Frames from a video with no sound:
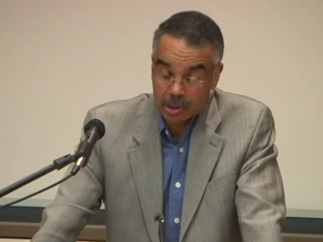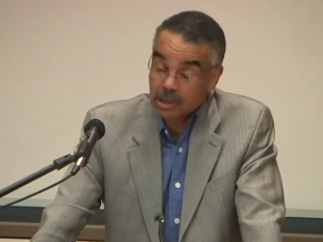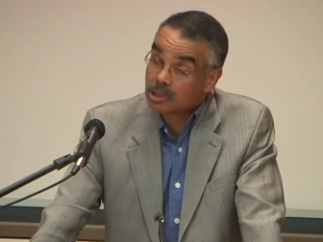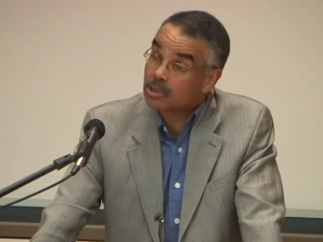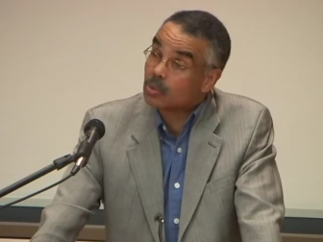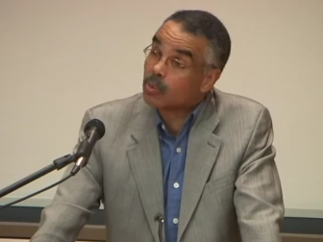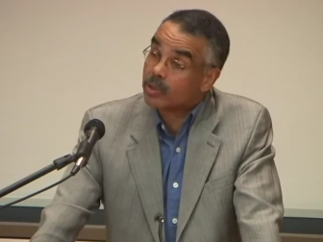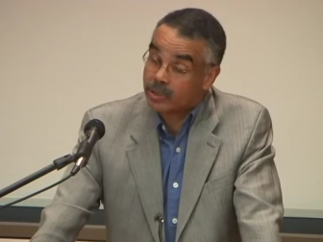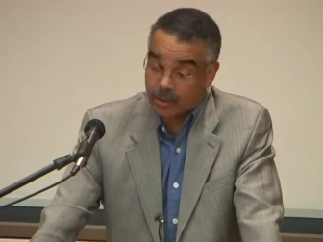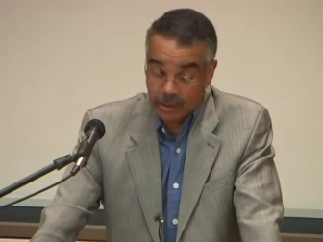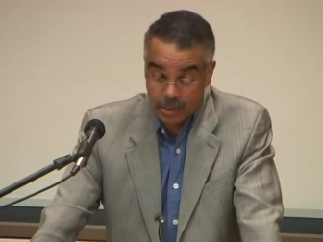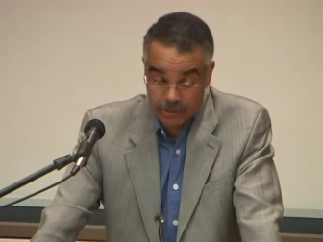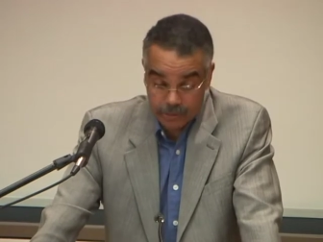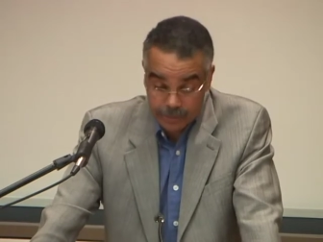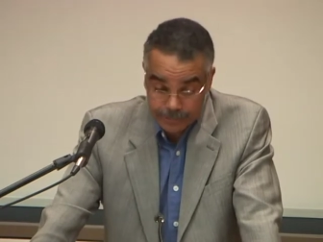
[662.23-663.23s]
to one
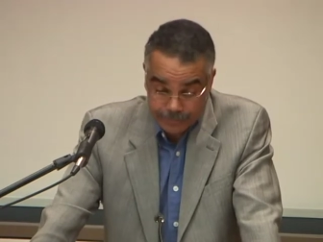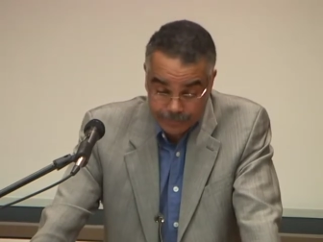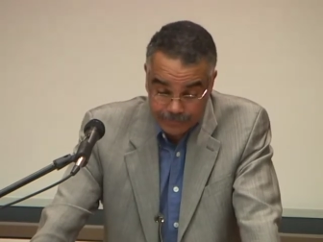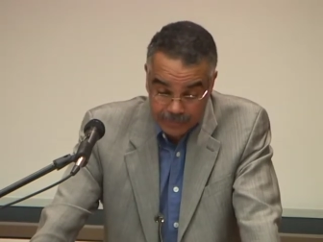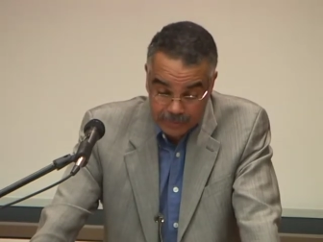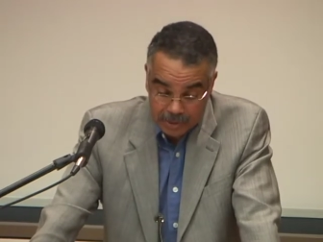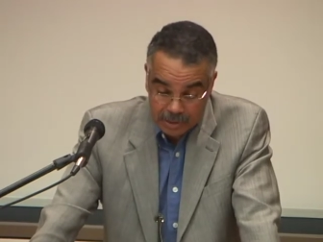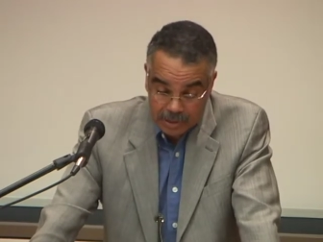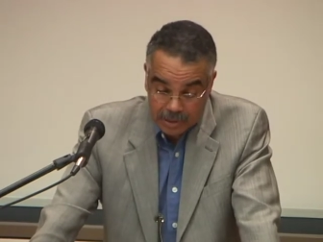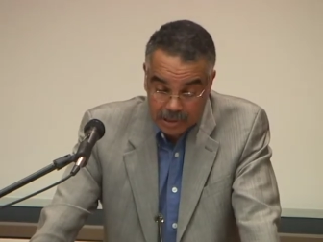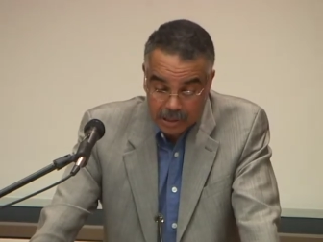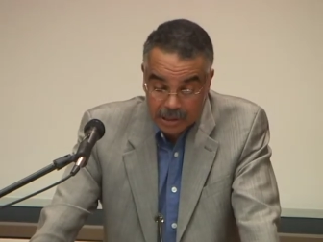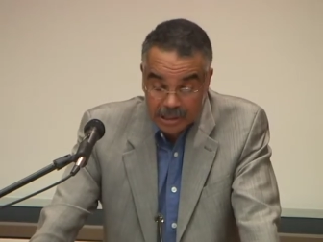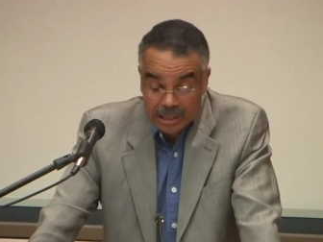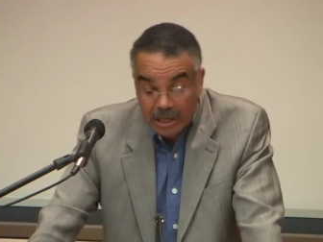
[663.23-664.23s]
another.
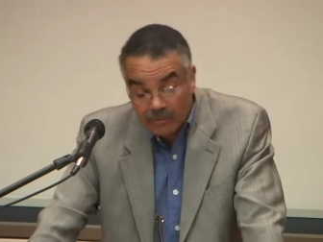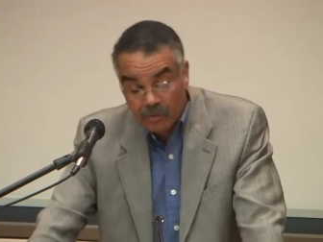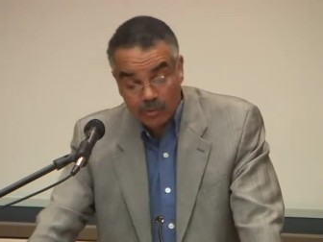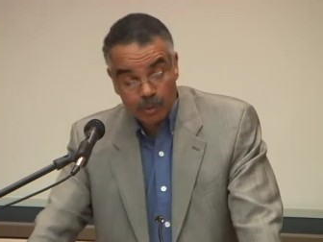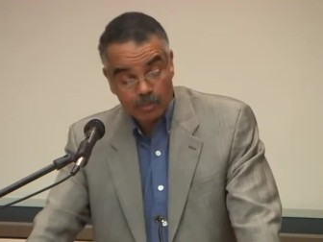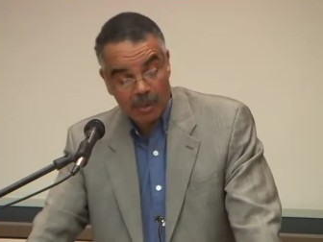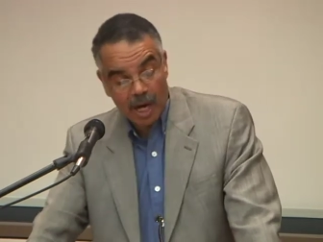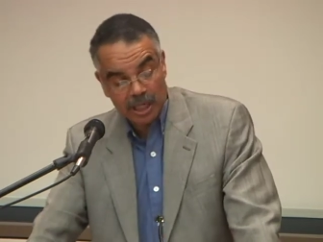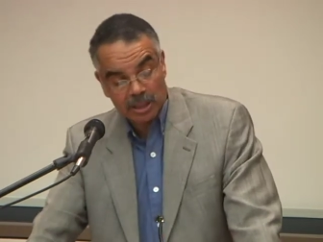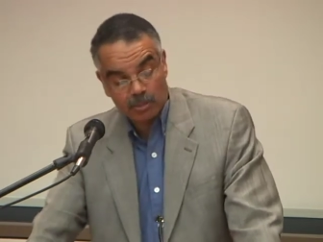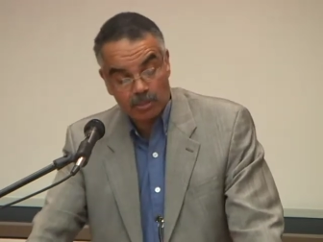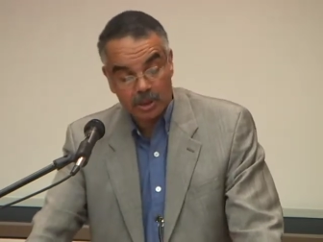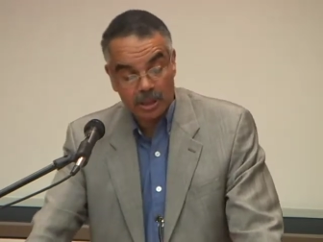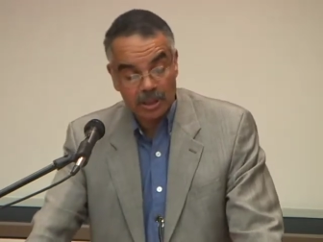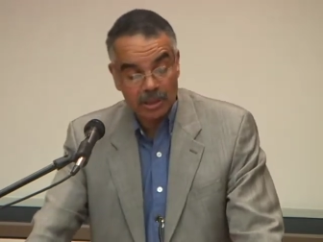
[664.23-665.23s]
Some of it
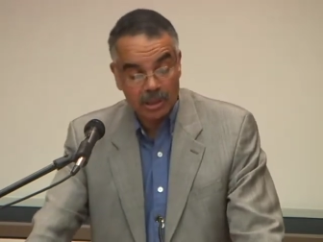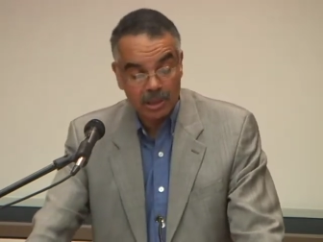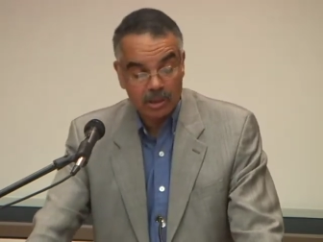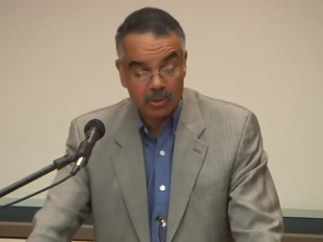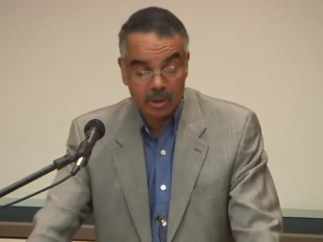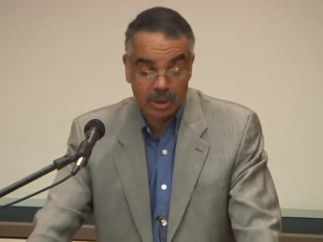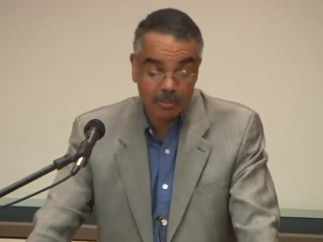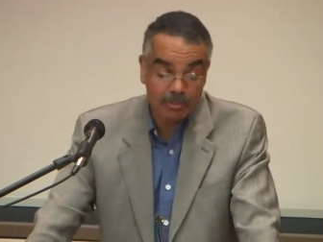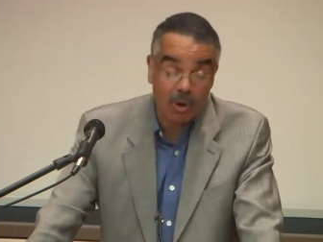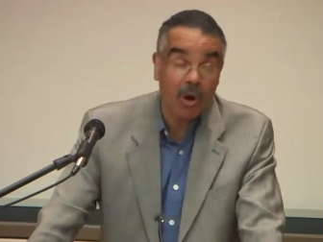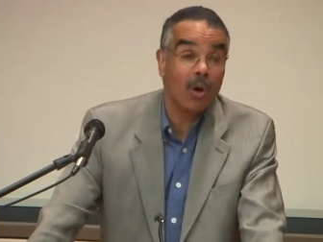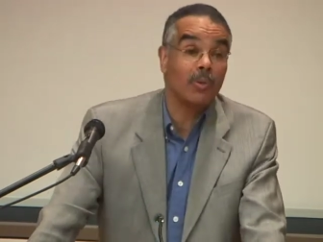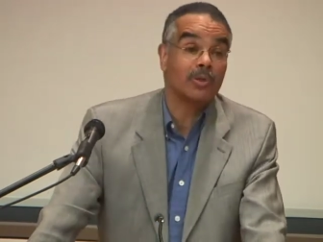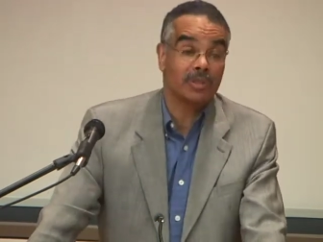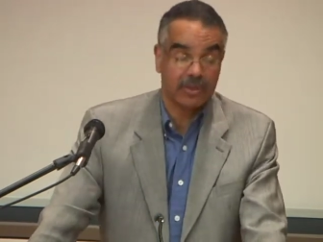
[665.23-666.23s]
possibly was that
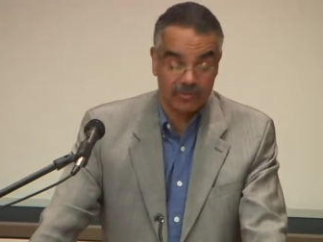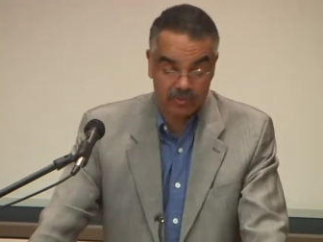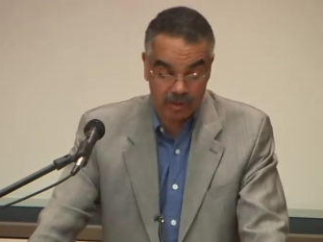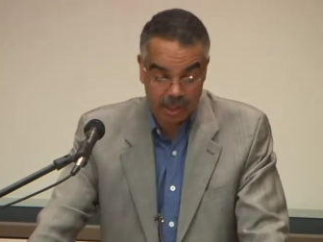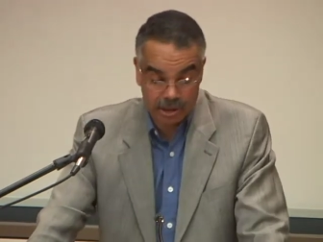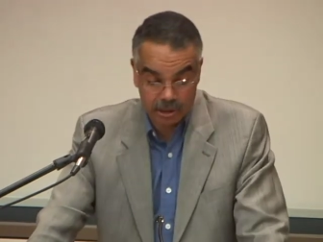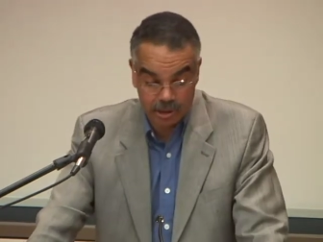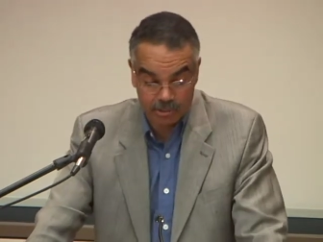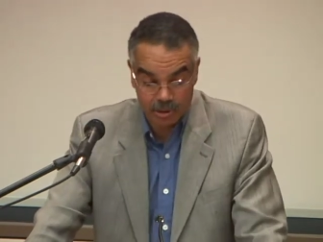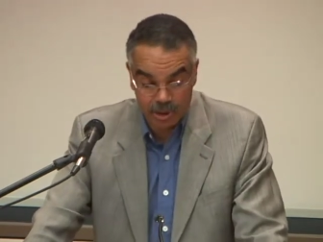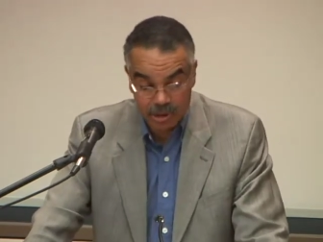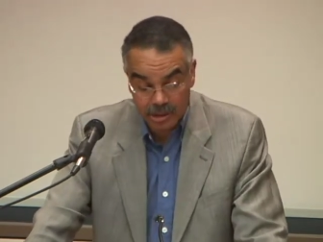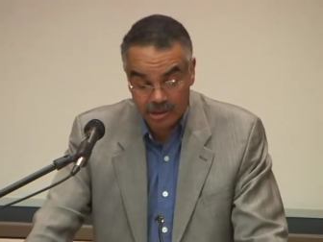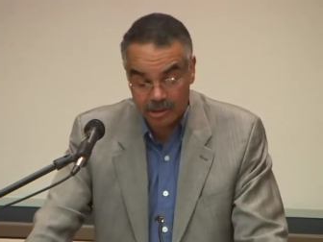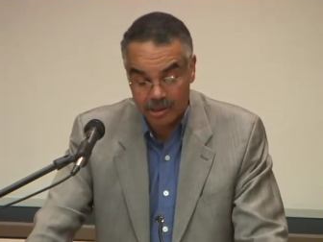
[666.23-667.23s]
Paul was a fledgling
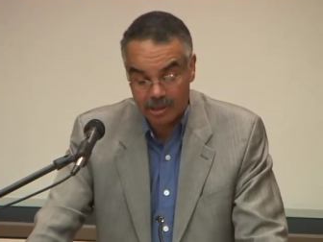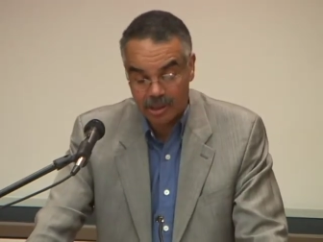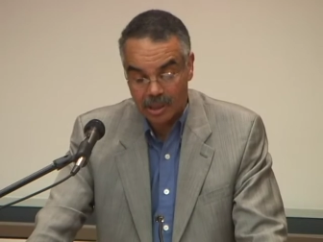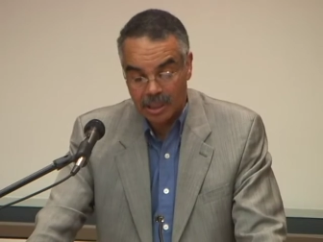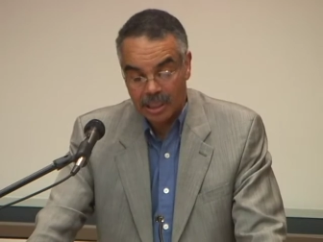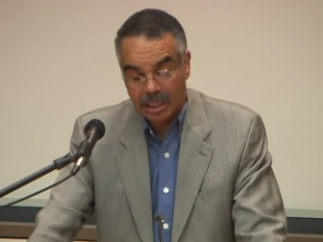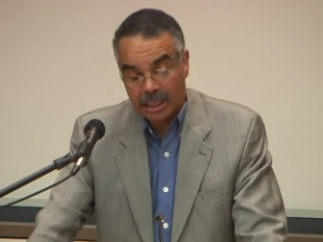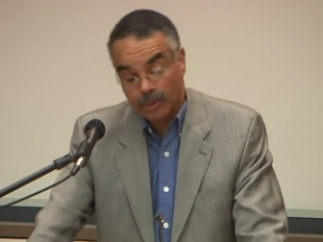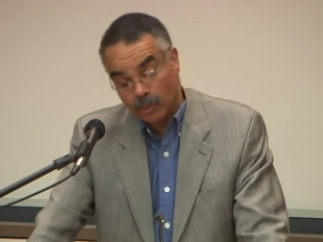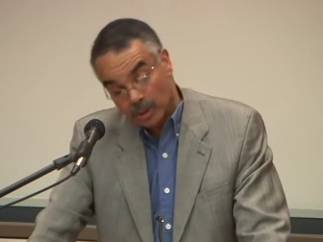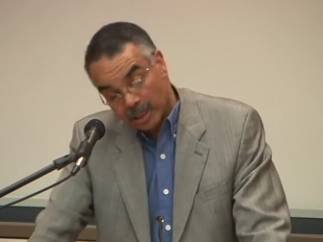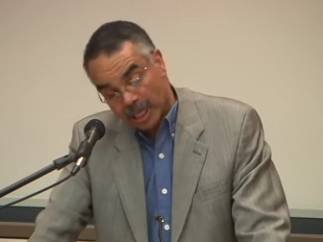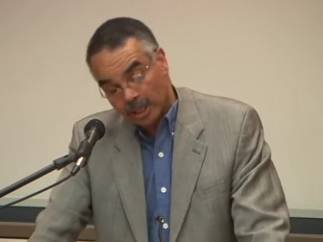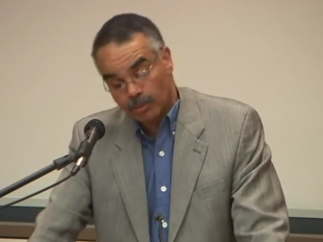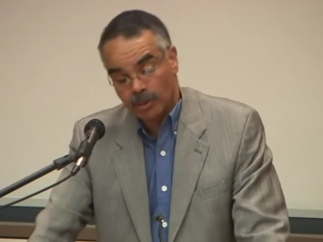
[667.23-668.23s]
musician he would
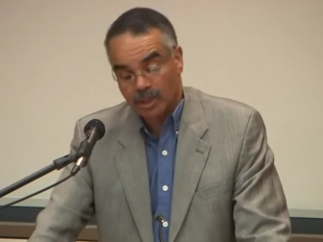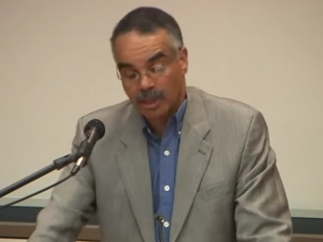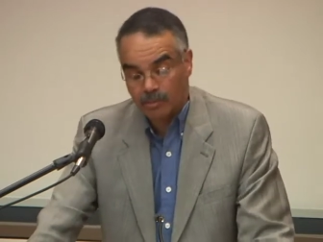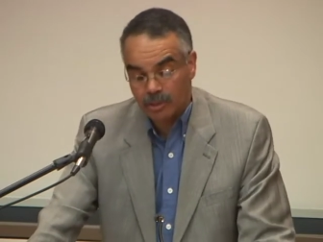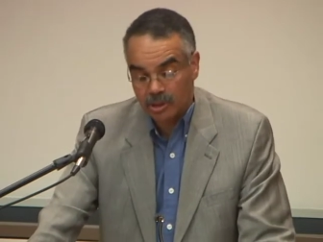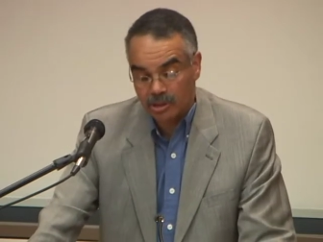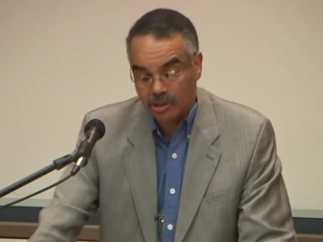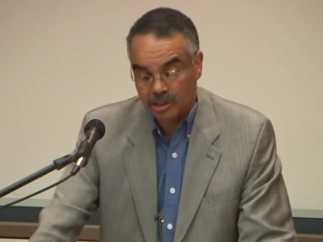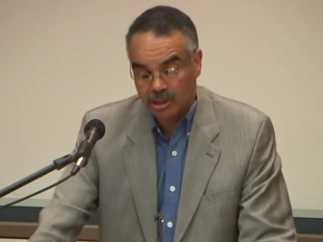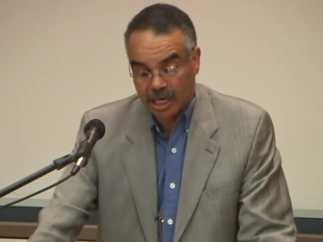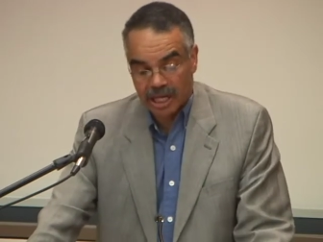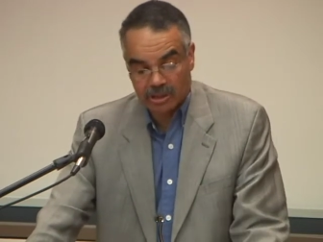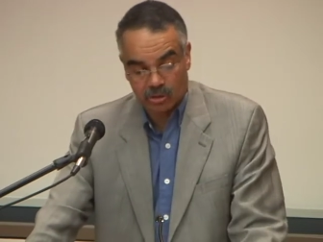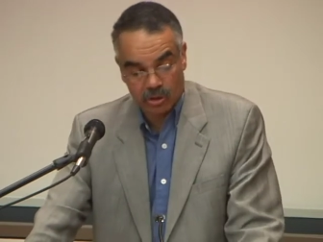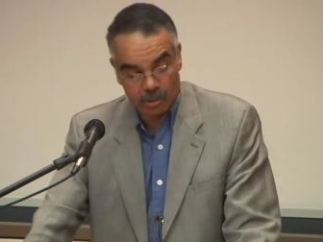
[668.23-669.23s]
later become a good
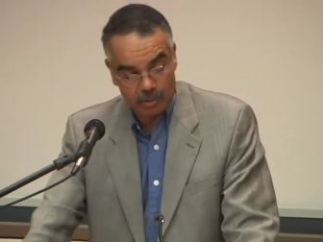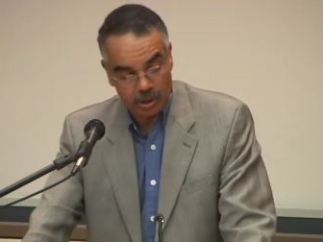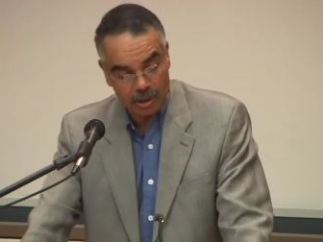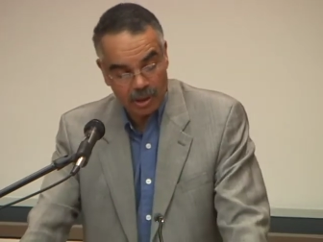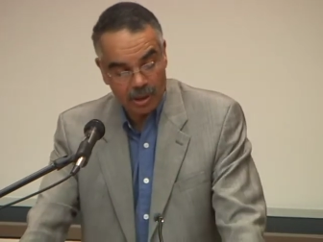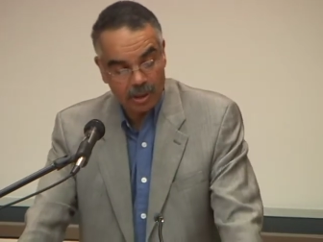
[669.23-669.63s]
jazz drummer,